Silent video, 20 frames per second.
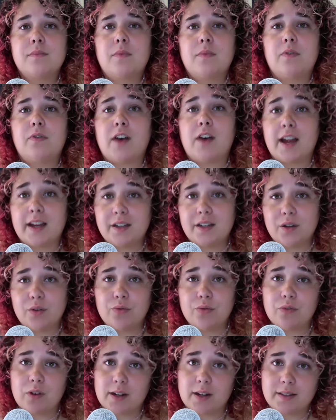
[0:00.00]
Find new
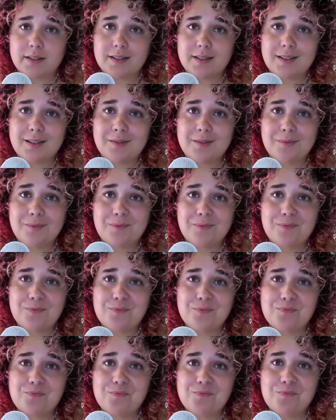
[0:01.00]
friends.
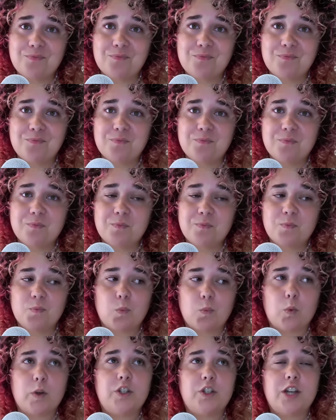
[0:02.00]

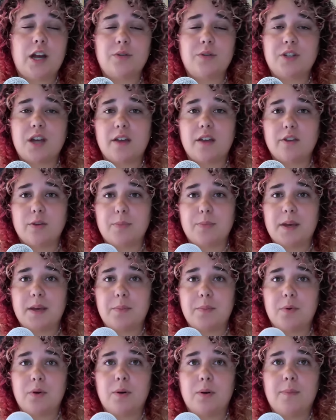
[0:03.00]
Reach out to other
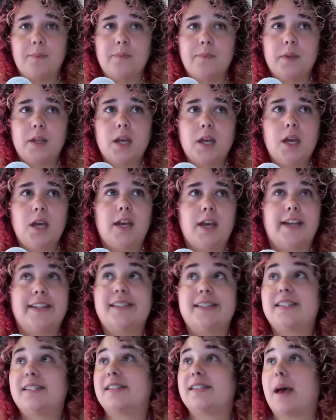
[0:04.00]
people.
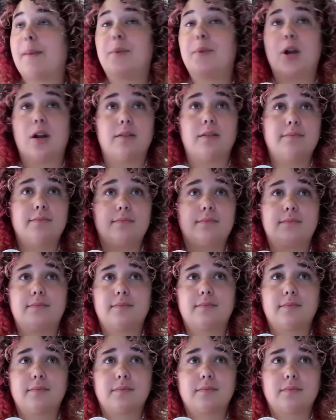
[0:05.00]
It's summer.
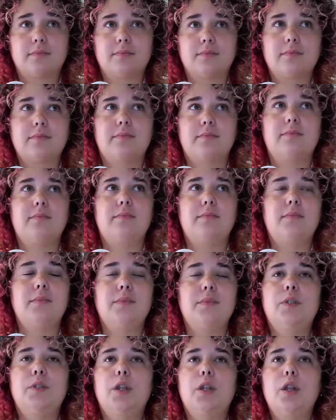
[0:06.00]

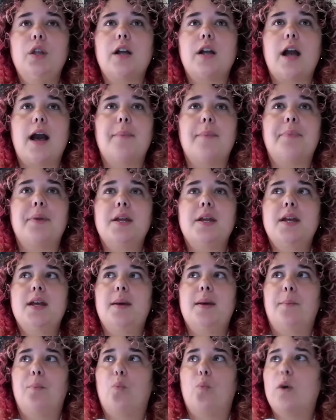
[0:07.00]
Look up
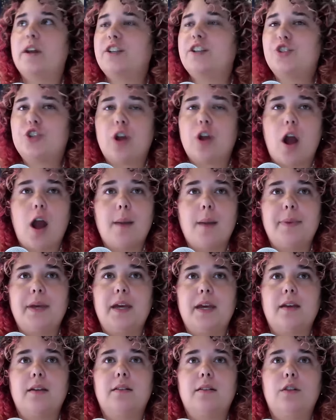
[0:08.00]
what is your
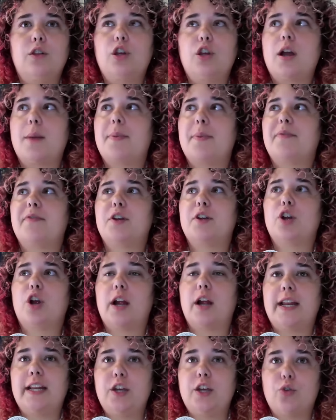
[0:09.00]
hobby. Look up if there are
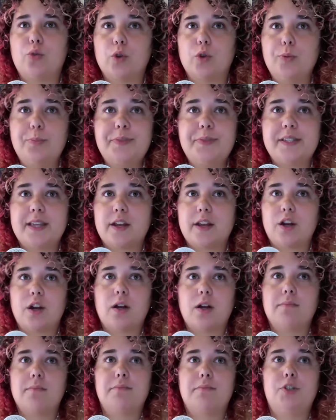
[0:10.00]
any groups that
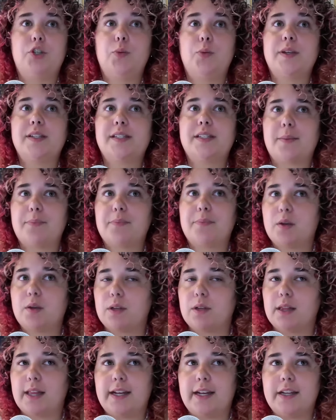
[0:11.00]
are doing something
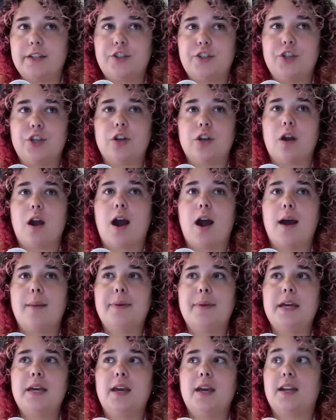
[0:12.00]
related to your
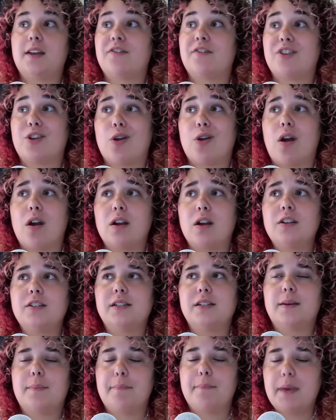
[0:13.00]
hobby. And if there aren't,
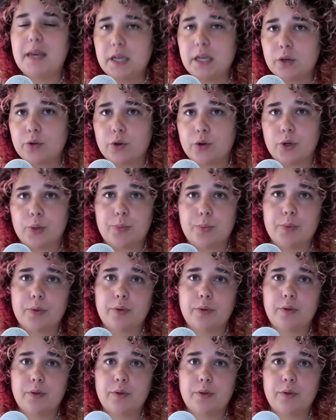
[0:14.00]
make a group.